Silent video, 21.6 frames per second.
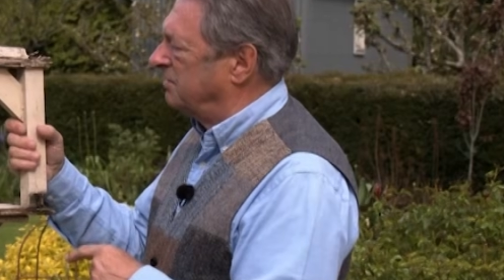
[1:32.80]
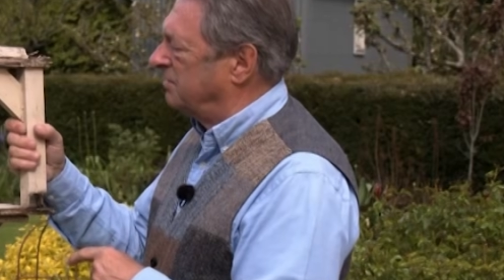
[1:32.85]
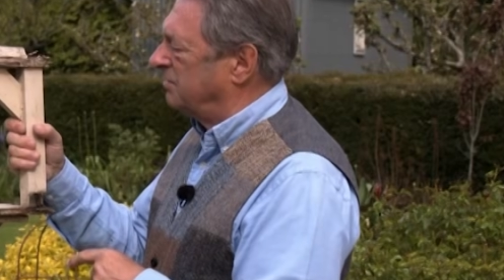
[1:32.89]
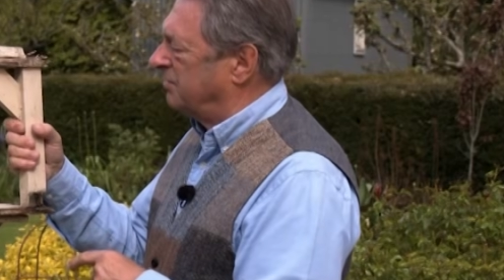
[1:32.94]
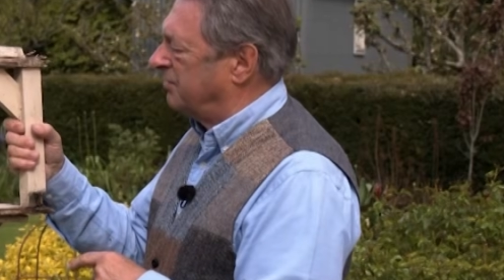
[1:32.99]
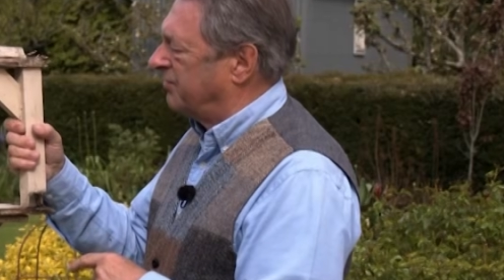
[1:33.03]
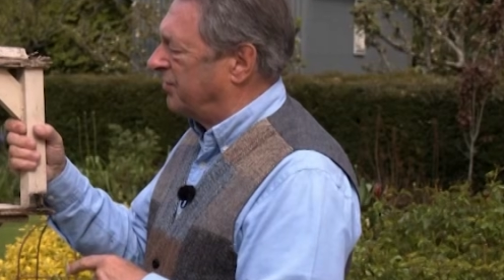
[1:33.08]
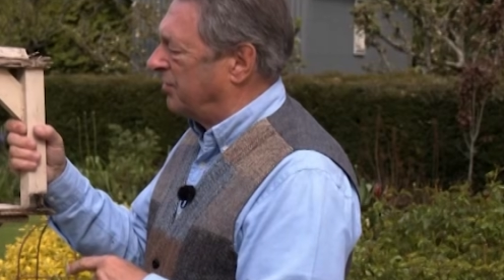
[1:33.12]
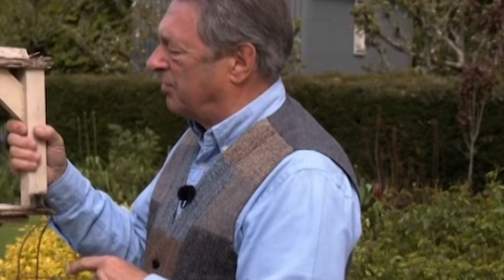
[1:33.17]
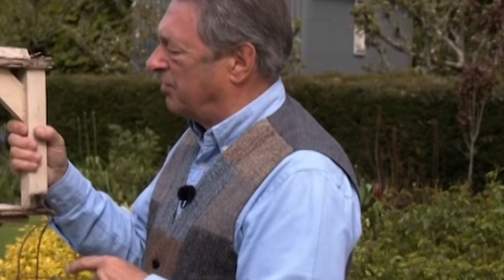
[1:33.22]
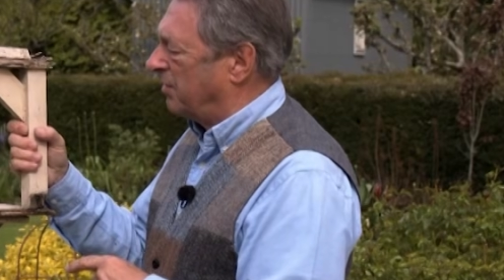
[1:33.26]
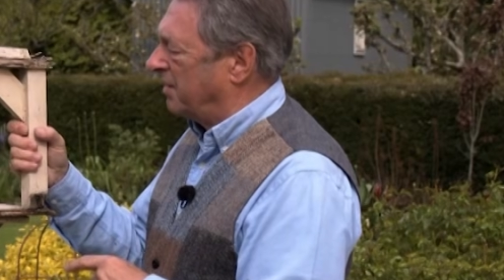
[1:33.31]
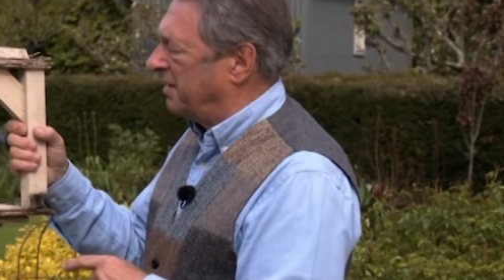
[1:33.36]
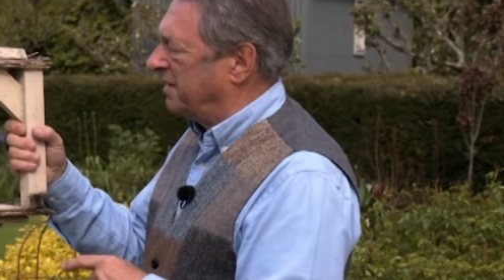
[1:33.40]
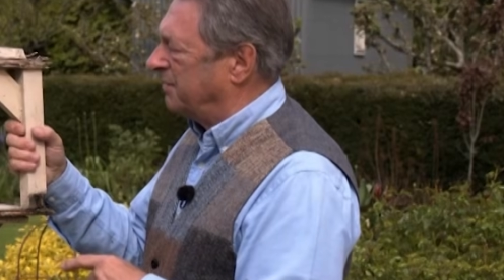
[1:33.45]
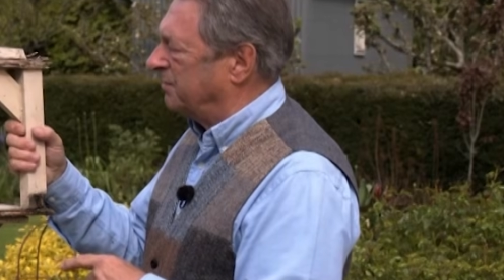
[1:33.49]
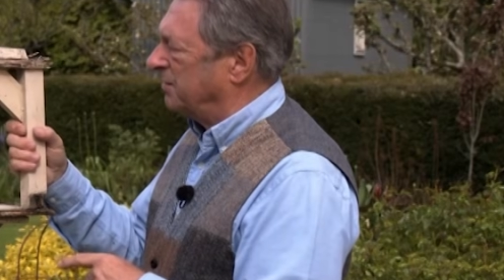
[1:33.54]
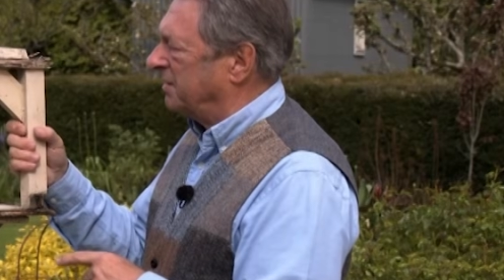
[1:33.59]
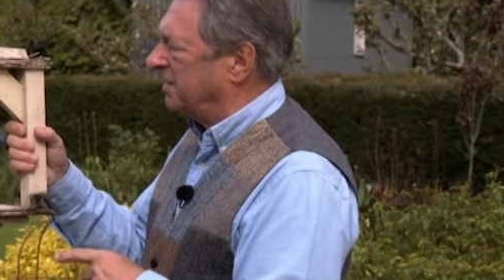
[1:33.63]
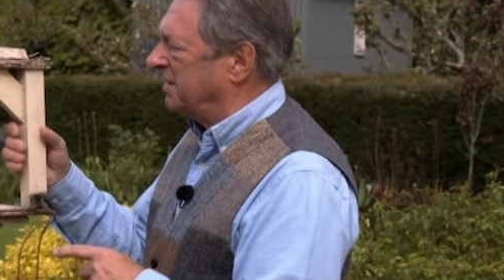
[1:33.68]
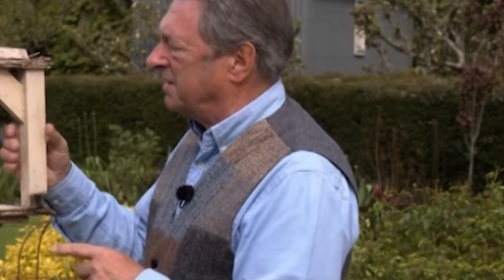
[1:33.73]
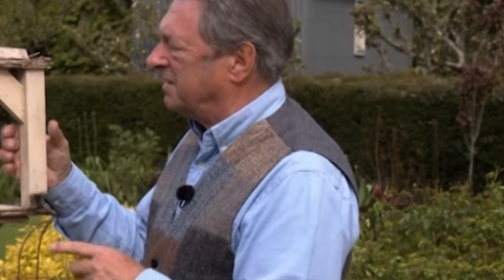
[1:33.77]
look for when
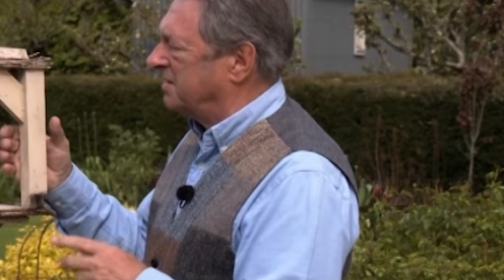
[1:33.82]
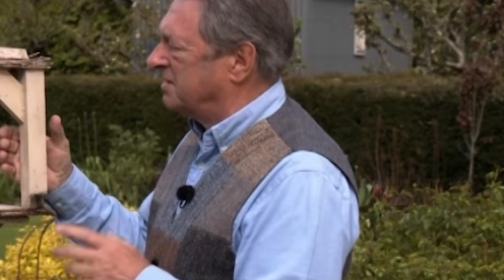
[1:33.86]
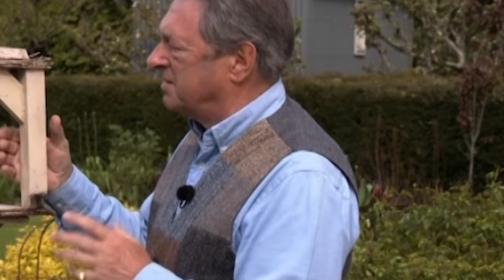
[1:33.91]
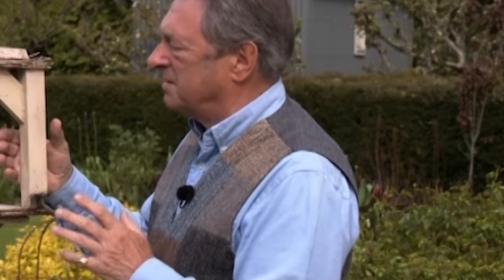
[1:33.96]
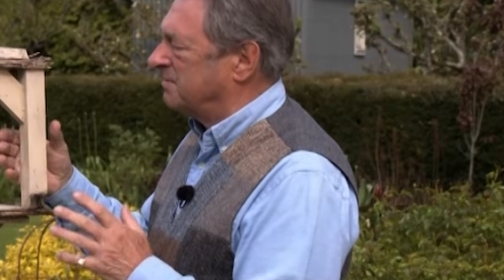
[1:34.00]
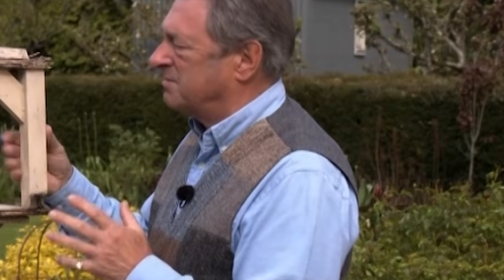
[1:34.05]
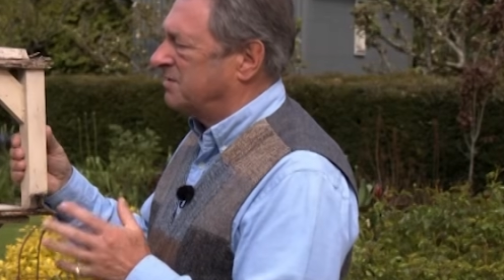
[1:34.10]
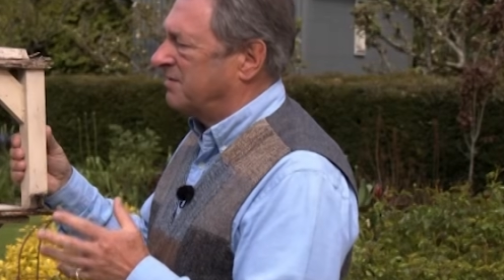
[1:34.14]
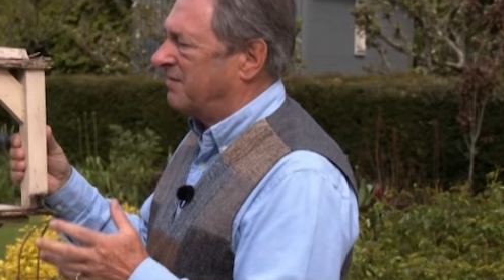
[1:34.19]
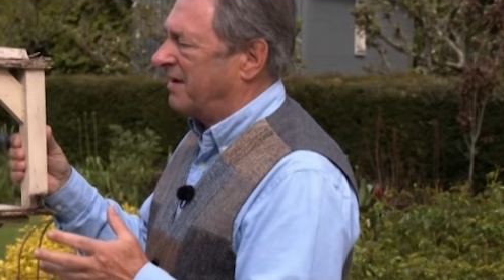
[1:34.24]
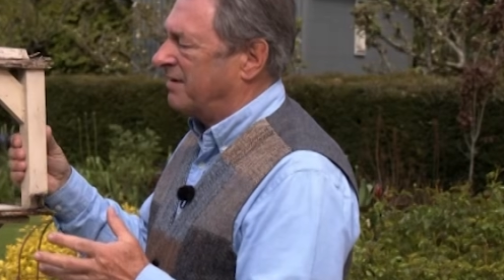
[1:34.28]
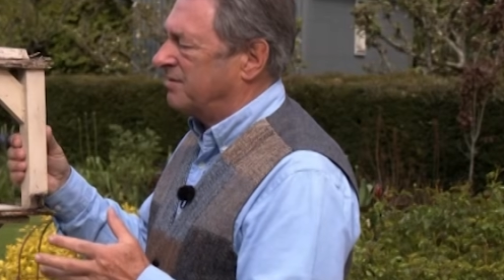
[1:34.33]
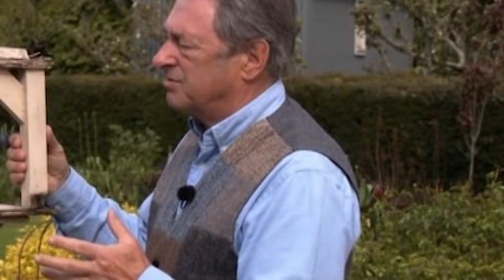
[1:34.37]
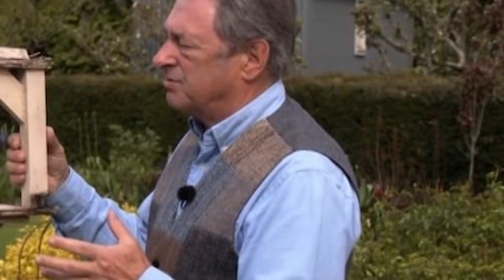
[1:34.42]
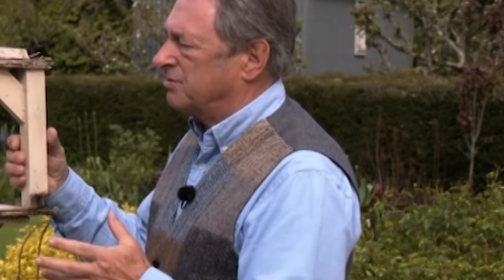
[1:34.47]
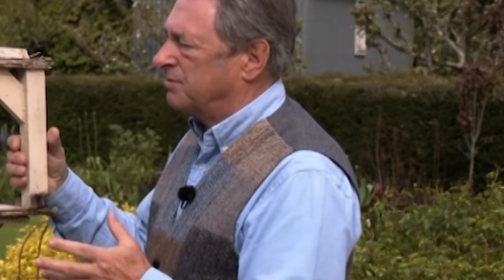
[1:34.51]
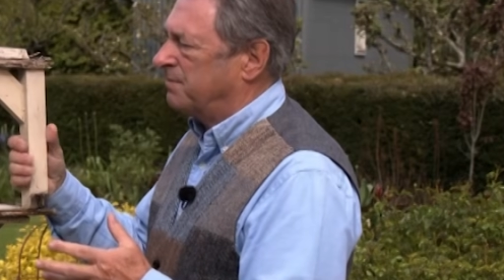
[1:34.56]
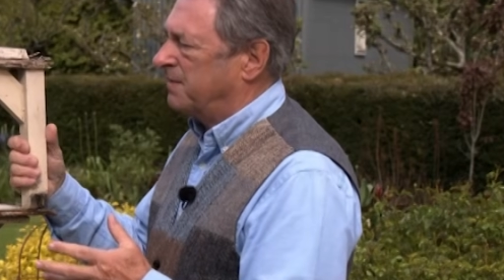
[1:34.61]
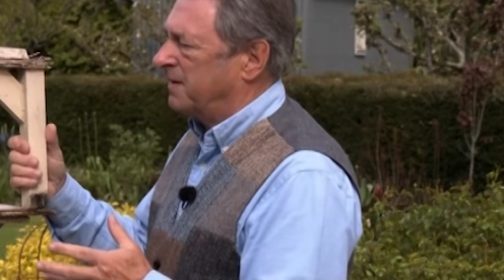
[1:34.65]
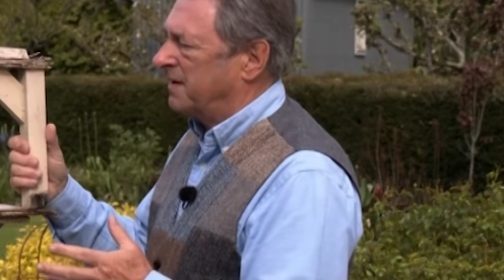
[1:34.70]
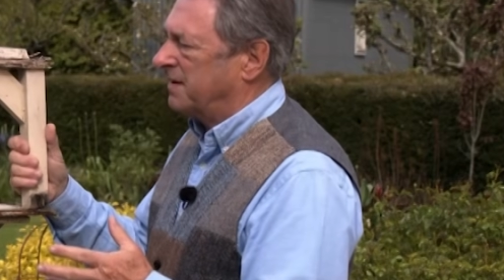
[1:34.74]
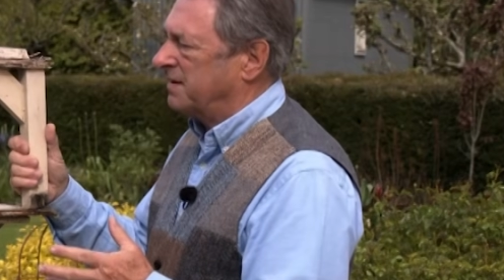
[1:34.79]
in terms of outdoor
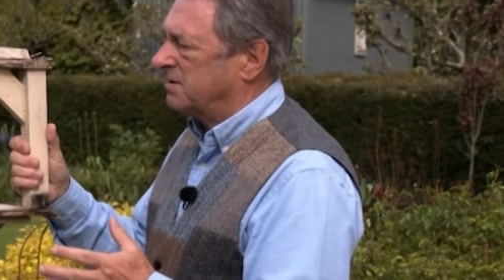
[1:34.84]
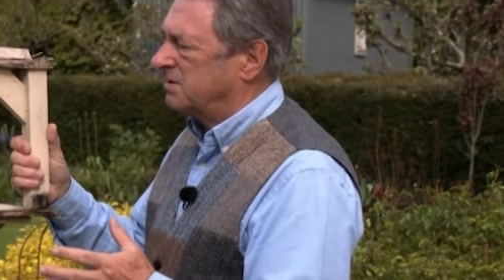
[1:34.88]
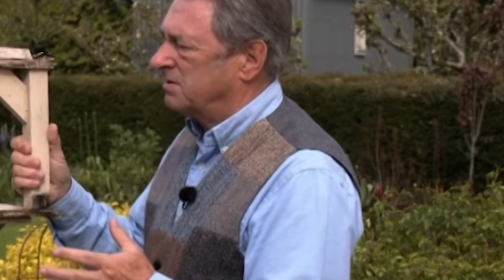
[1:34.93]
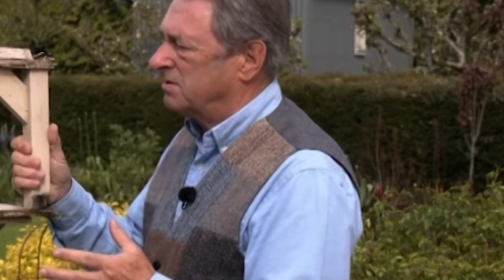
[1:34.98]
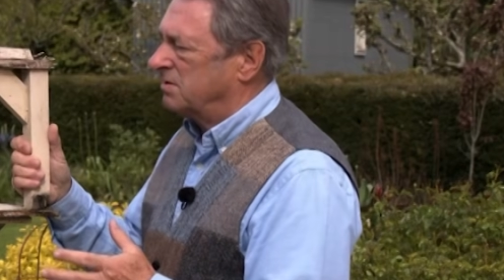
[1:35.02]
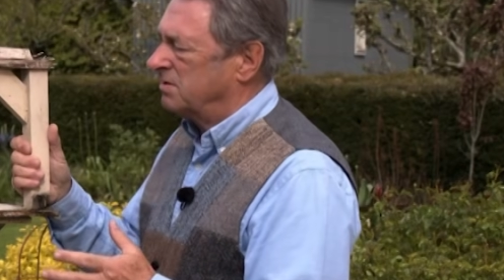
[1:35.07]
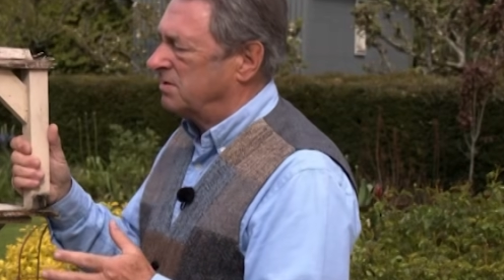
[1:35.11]
paints?